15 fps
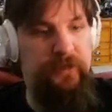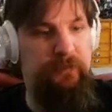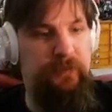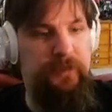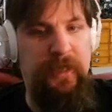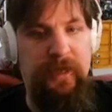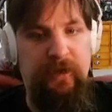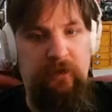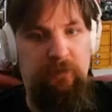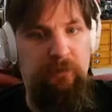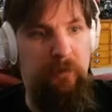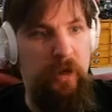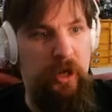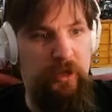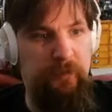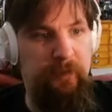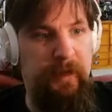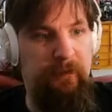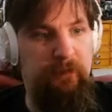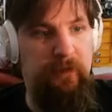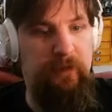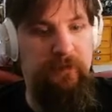to it later. Mark
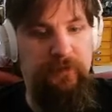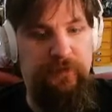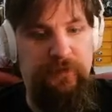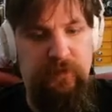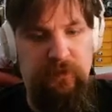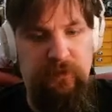my words.